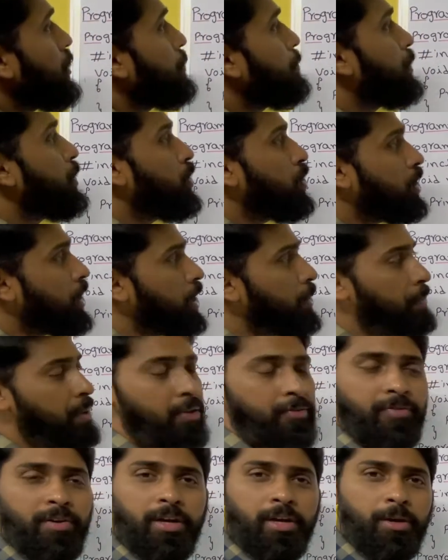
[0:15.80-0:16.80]

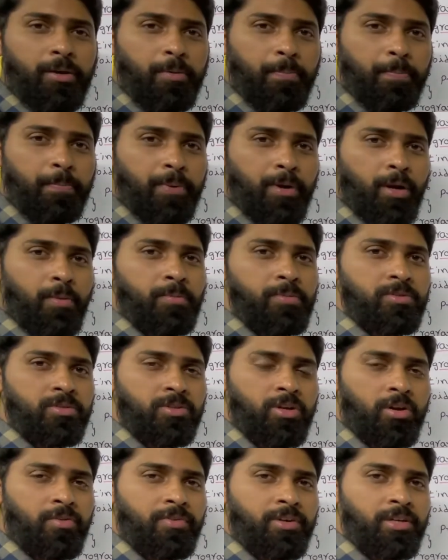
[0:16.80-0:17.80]
Programming for Problem
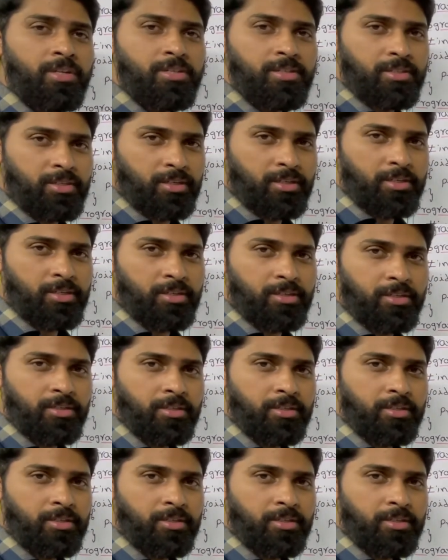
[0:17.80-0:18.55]
Solving in C.